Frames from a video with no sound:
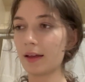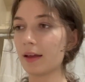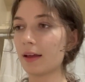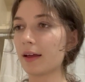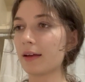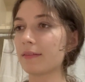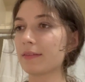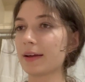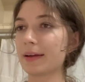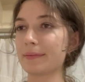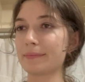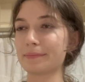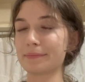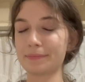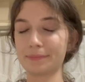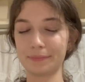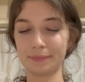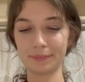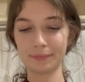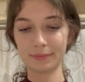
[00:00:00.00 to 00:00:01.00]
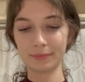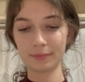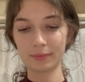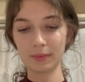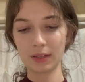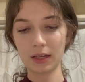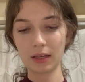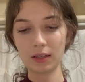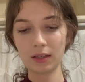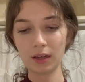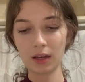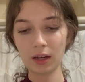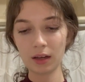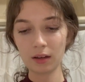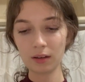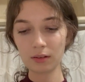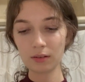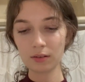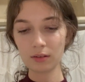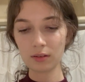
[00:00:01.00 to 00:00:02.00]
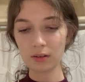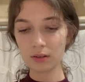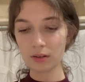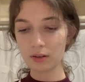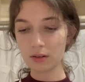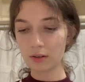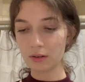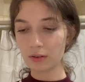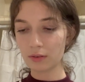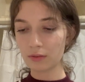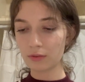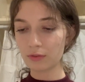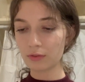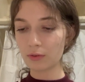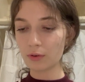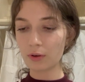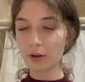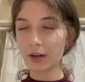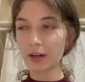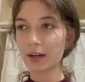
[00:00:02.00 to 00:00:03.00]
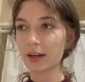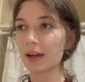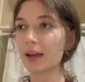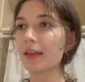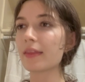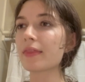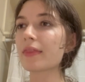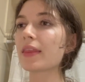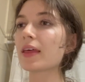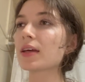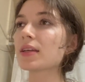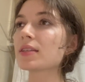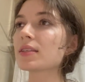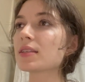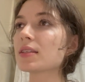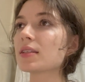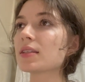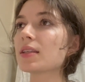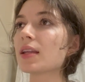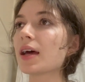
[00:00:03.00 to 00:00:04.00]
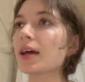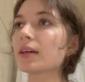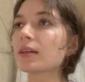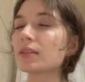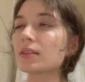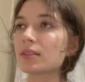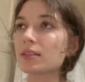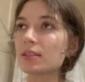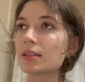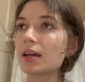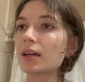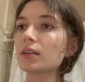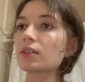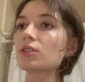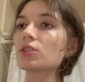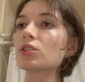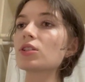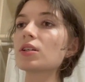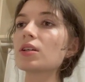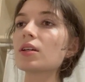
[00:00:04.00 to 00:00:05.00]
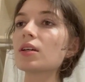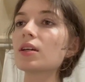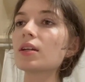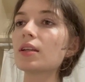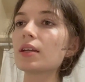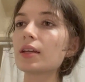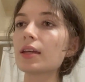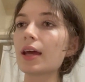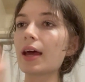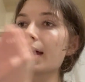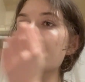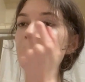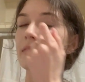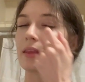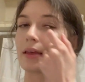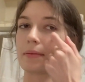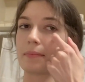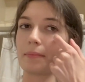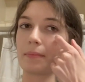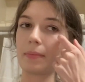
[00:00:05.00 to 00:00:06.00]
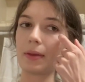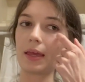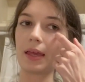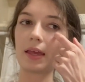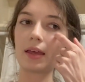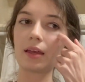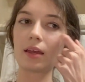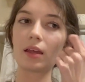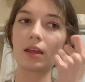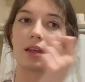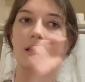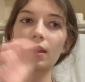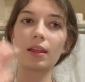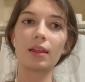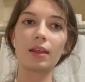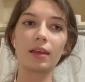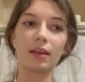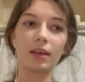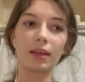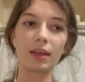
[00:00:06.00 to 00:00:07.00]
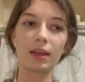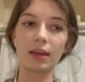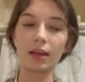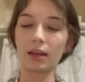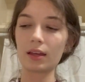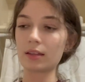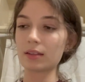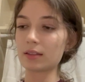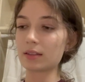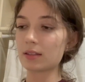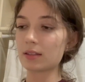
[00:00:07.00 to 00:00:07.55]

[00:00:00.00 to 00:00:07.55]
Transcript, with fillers: Alright, and now for this next section, again, let me get